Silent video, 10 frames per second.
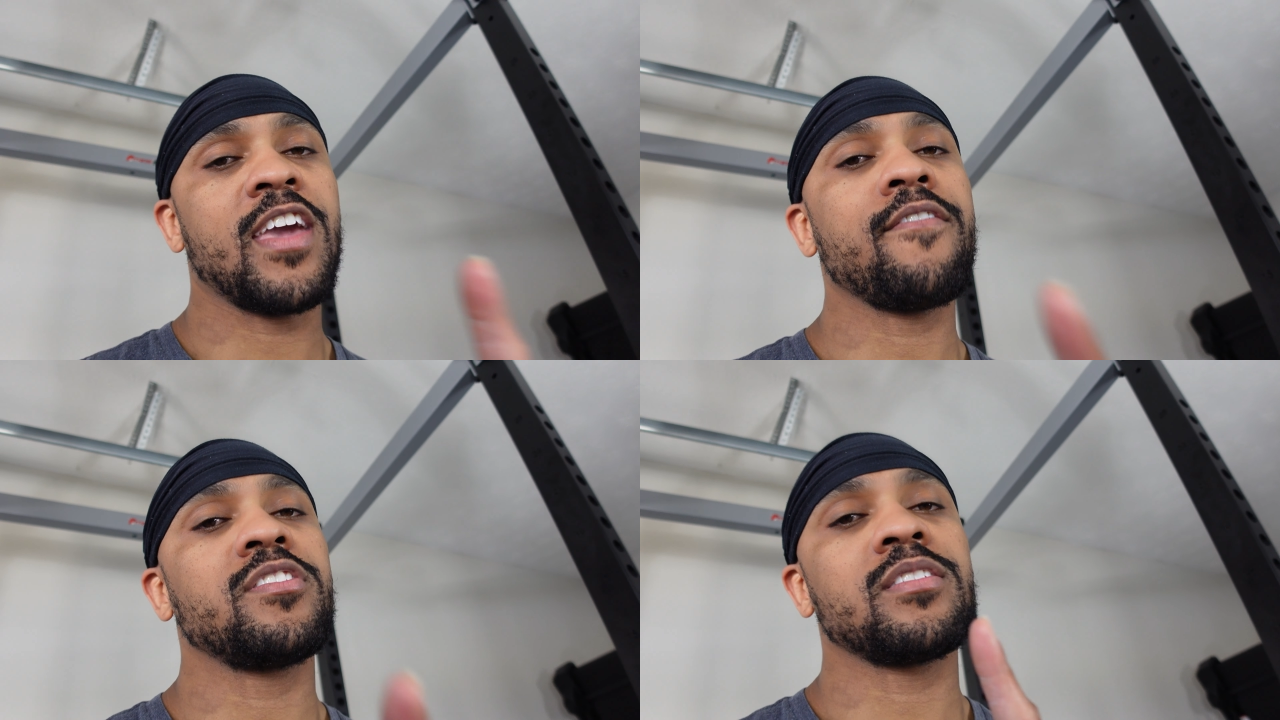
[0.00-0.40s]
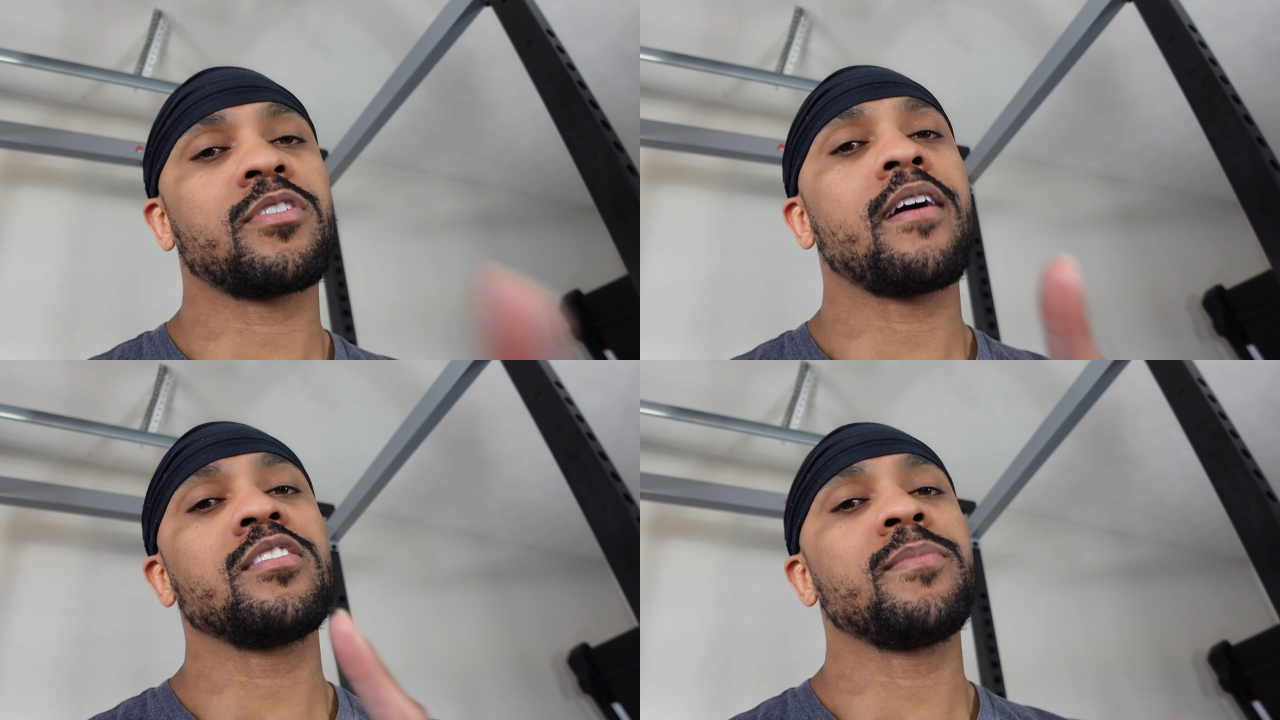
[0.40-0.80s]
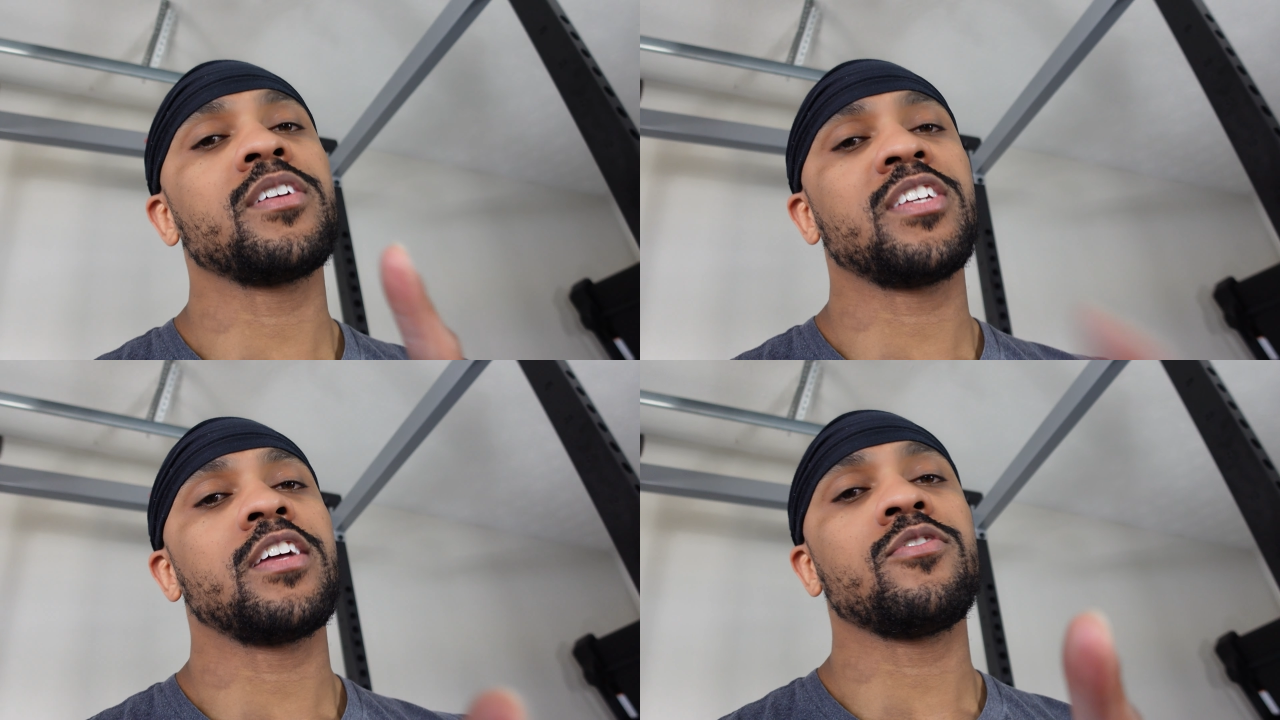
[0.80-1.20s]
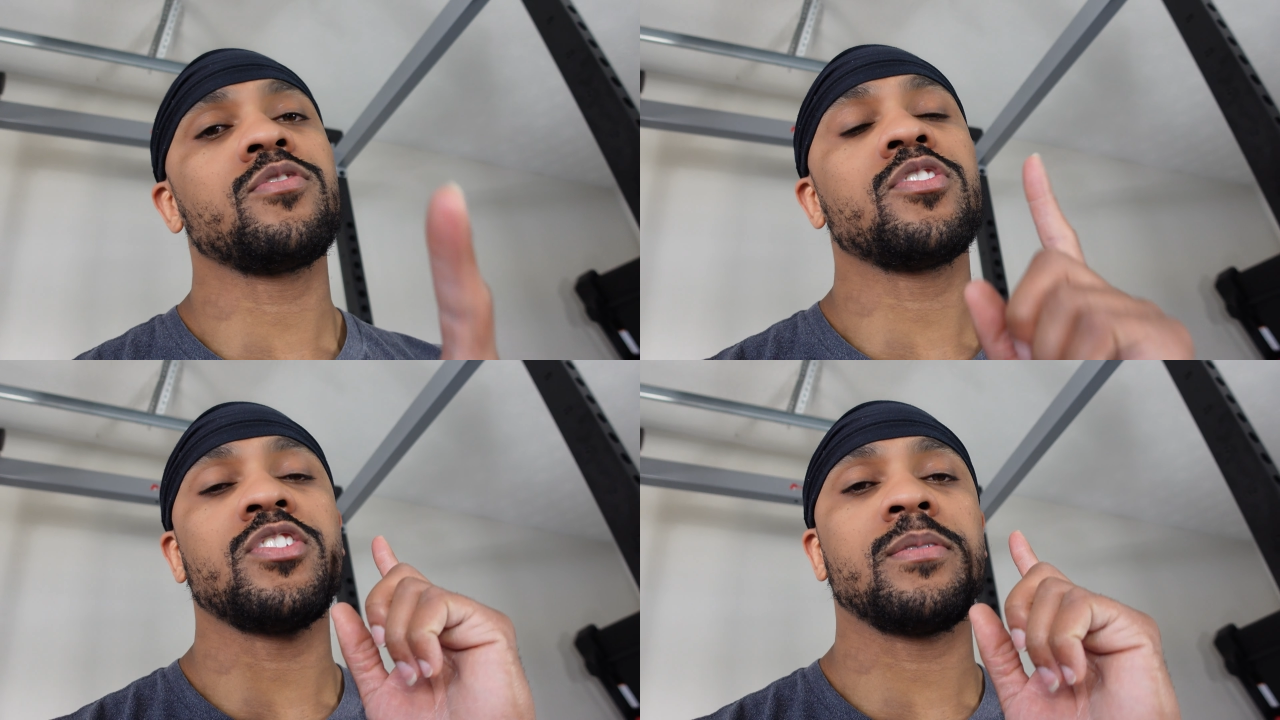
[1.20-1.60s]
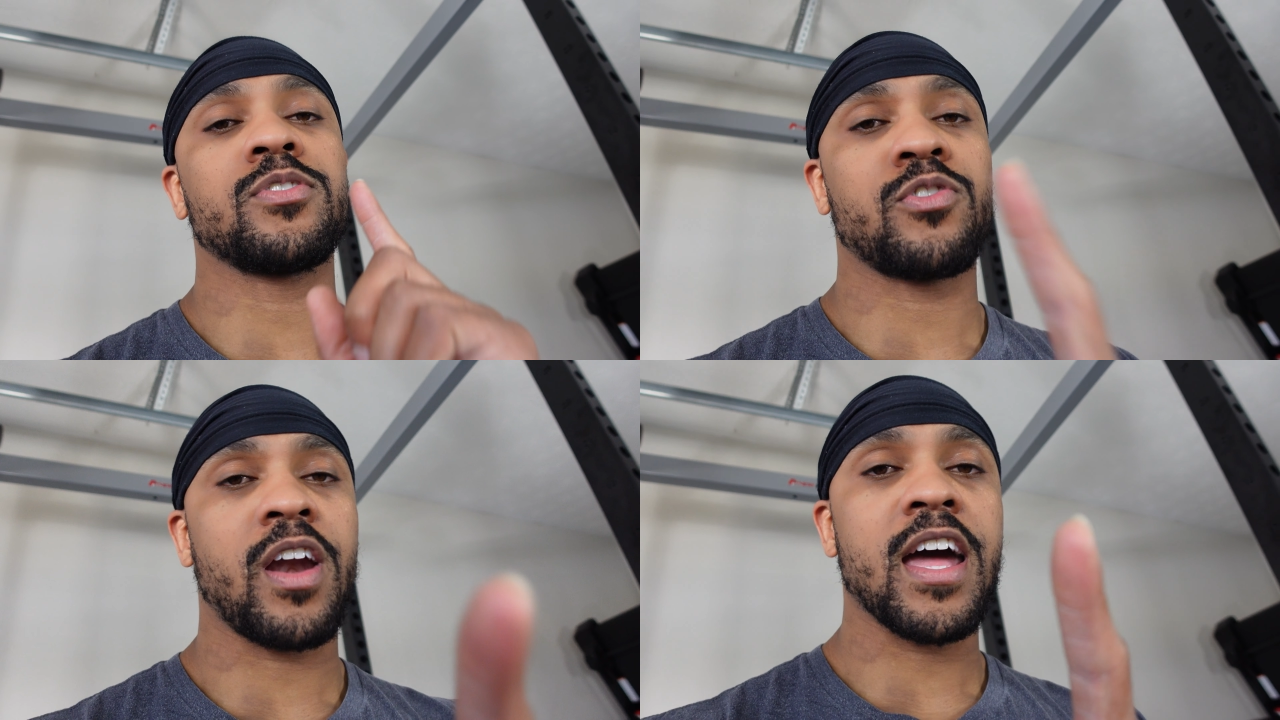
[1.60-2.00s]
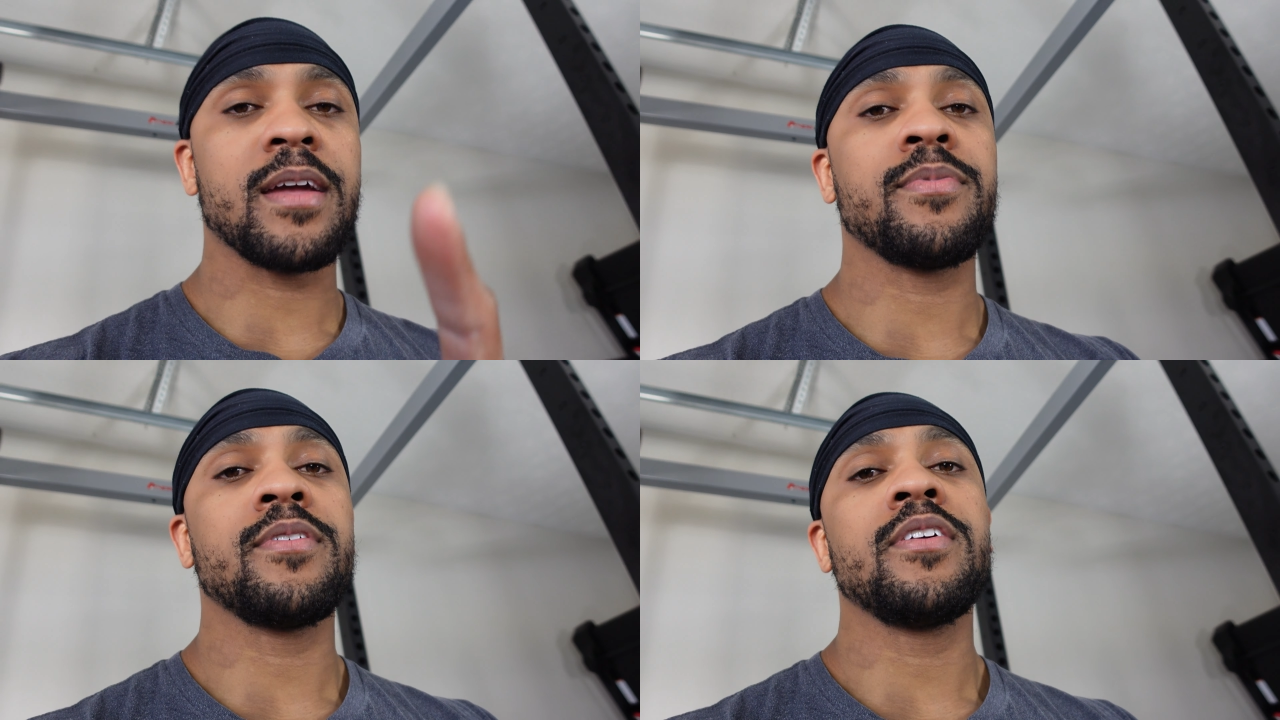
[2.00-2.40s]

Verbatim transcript: you haven't subscribed to my channel, subscribe.